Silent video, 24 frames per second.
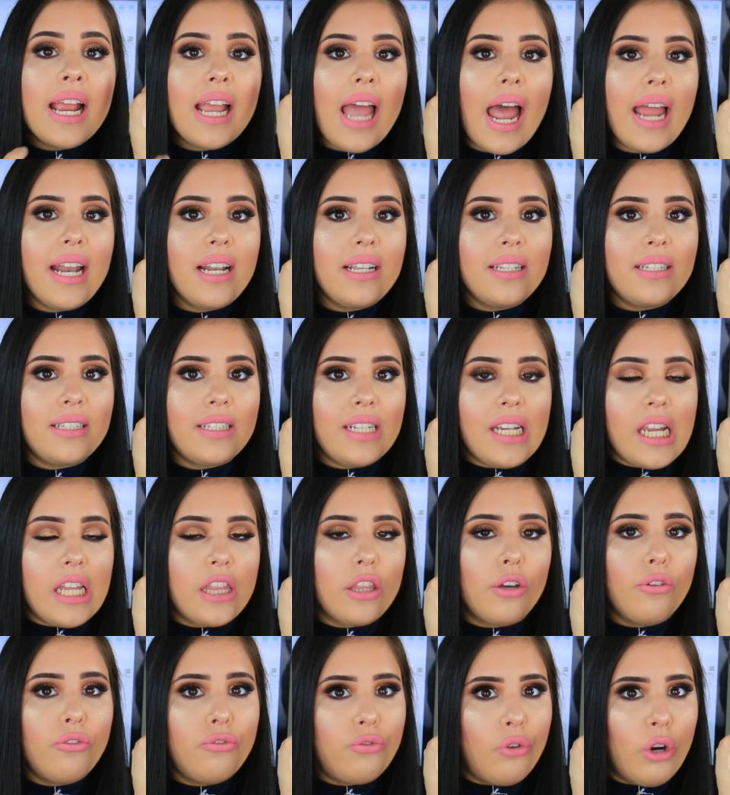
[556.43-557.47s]
kind of see
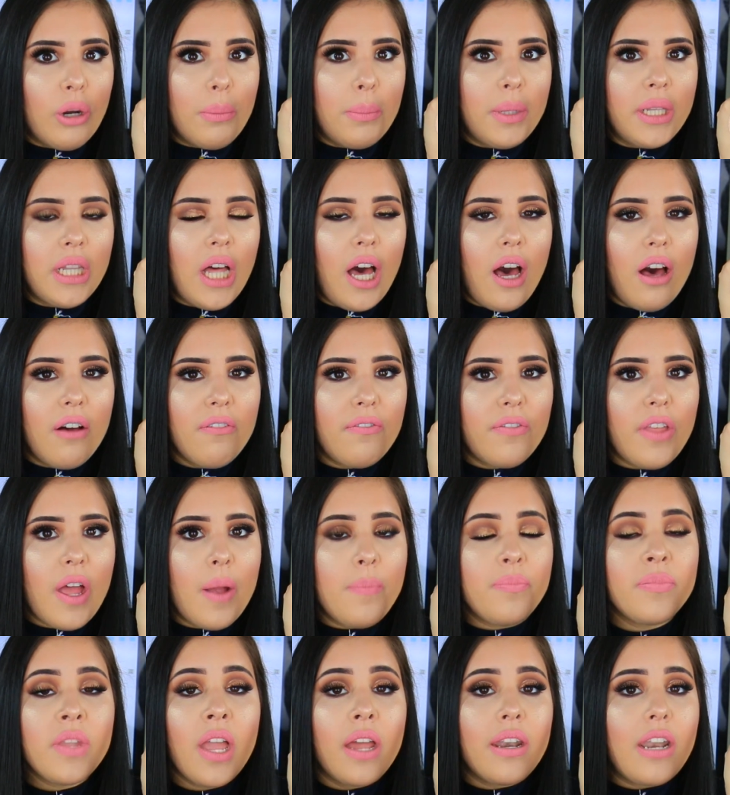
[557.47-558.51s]
the formula of
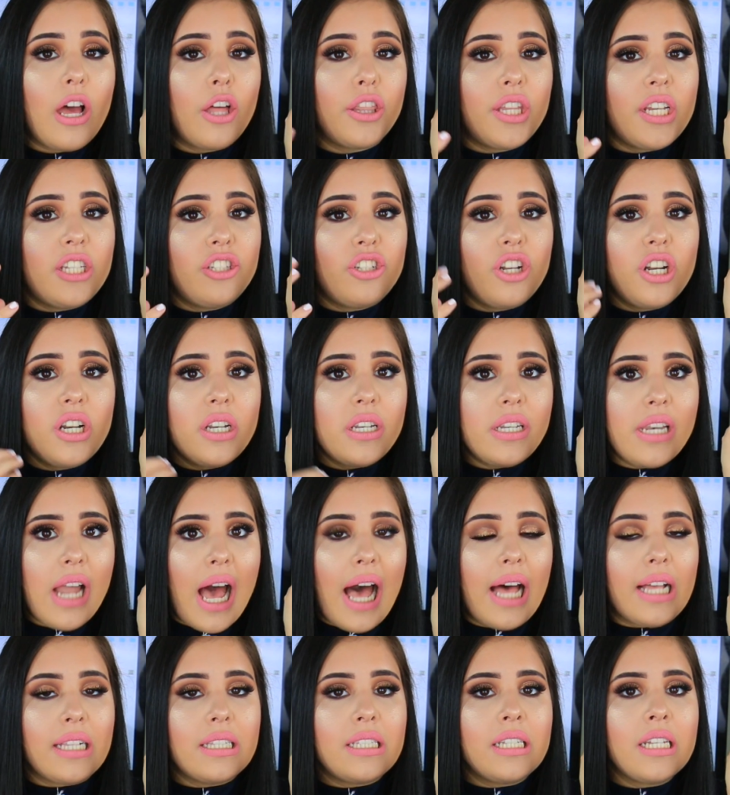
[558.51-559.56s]
them. Now, these are
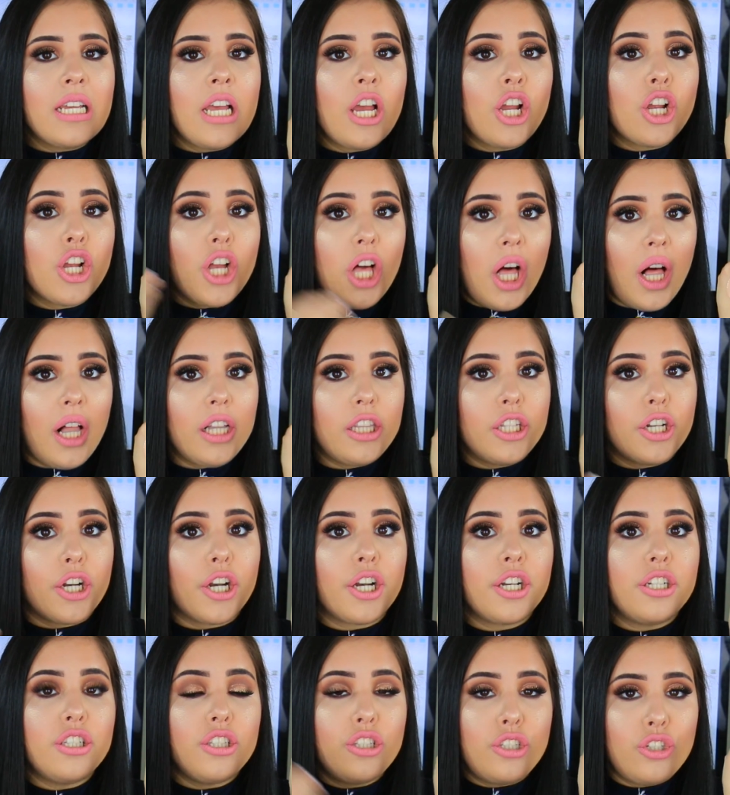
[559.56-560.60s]
not
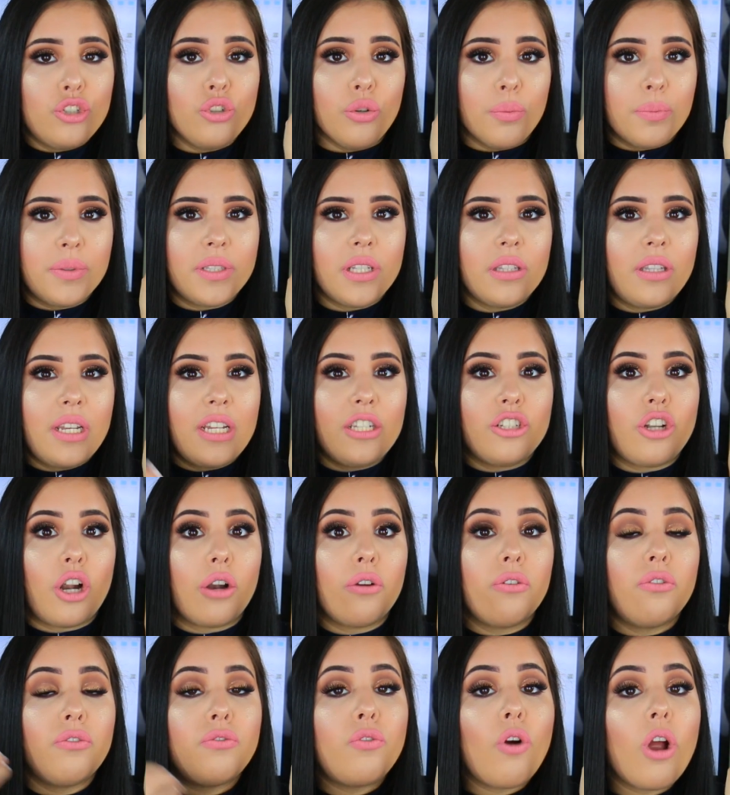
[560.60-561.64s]
color dupes. These
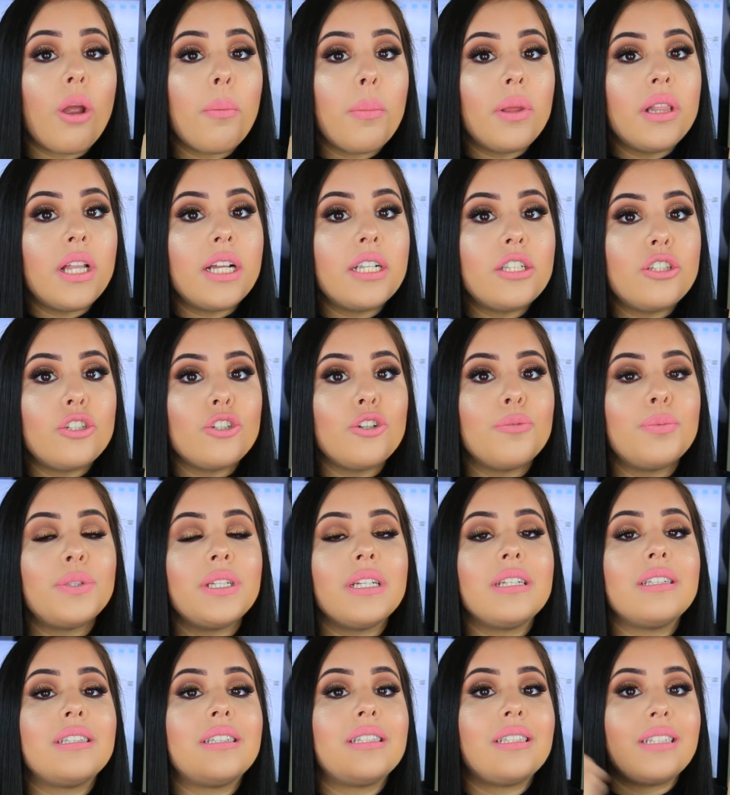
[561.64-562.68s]
are formula
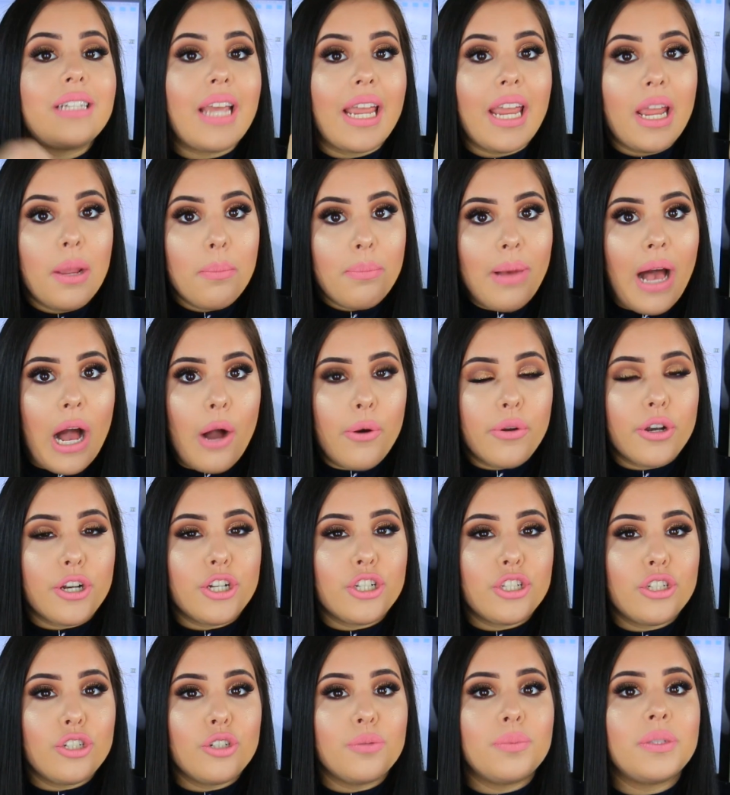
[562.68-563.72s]
dupes, staying
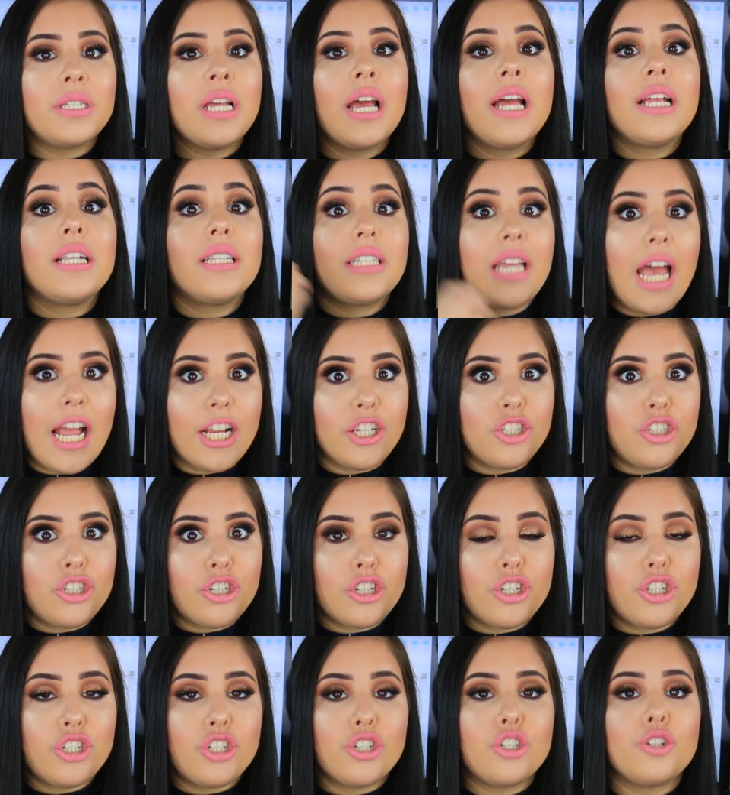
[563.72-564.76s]
powder dupes,
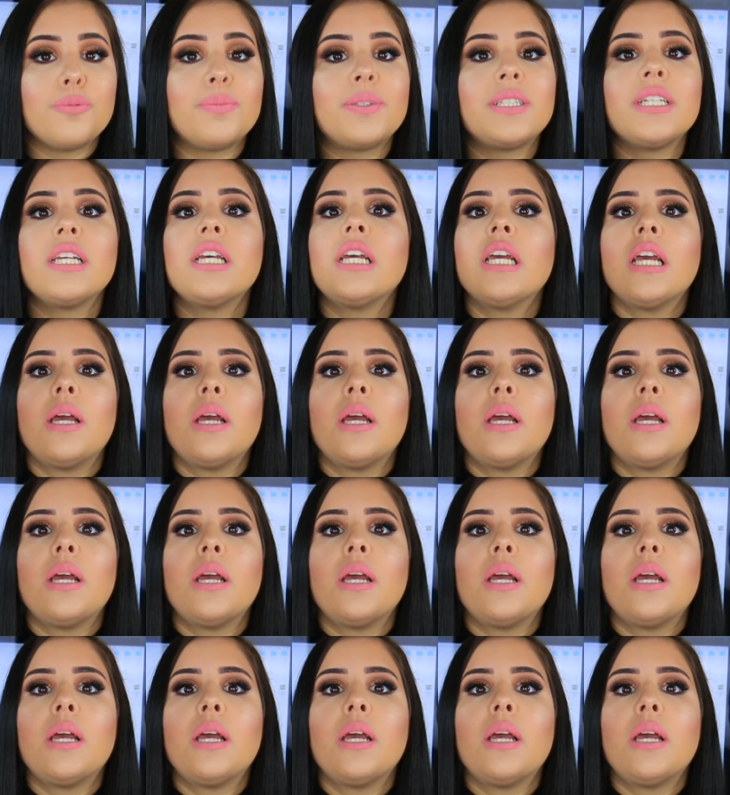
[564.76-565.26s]
texture dupes,